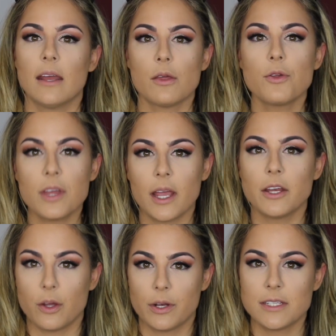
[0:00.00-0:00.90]
Another thing
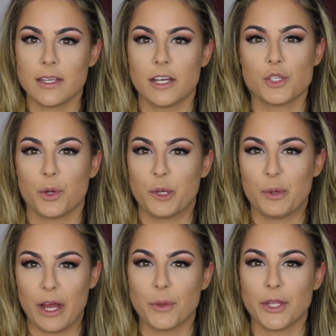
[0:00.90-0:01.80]
I noticed that I just wanna
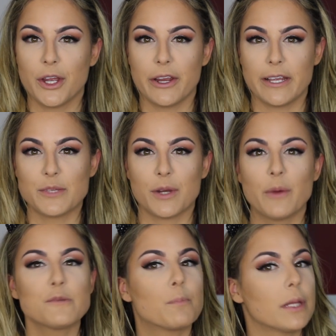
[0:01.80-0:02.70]
put out there is when
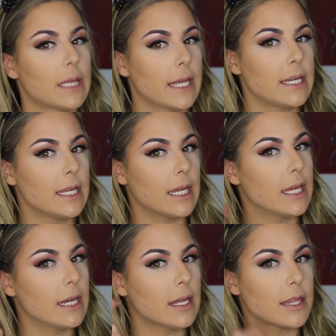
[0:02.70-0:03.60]
I was blending
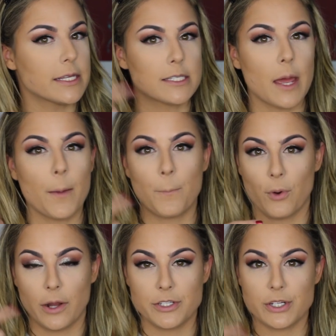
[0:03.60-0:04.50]
in this
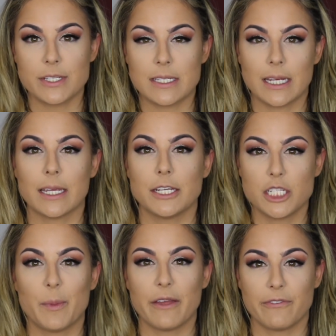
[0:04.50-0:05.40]
bronzer stick
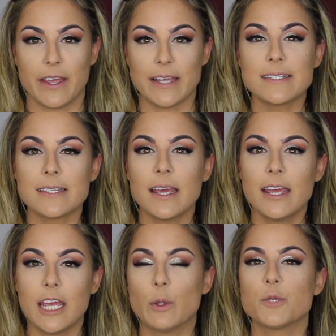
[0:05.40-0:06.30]
into my face,
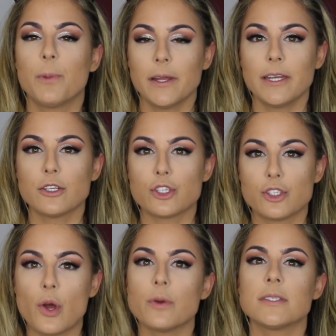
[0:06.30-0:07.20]
it was blending
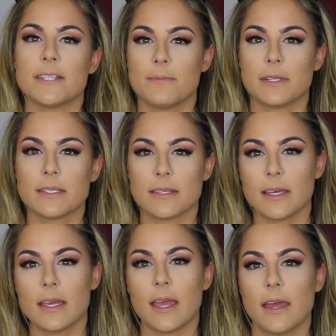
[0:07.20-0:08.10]
so
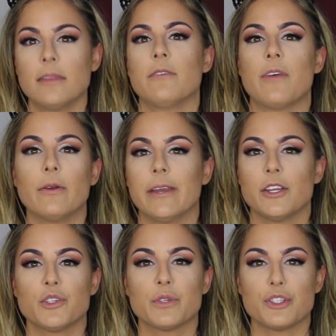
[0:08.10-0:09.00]
seamlessly and the
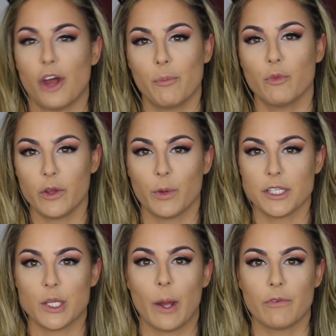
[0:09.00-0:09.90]
foundation was not moving
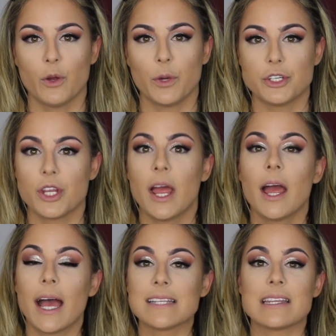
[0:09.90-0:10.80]
whatsoever, which
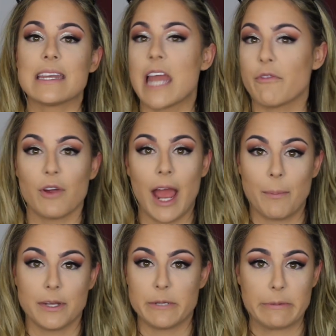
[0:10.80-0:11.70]
has never
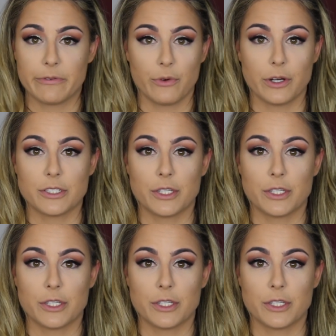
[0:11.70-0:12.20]
happened to me before.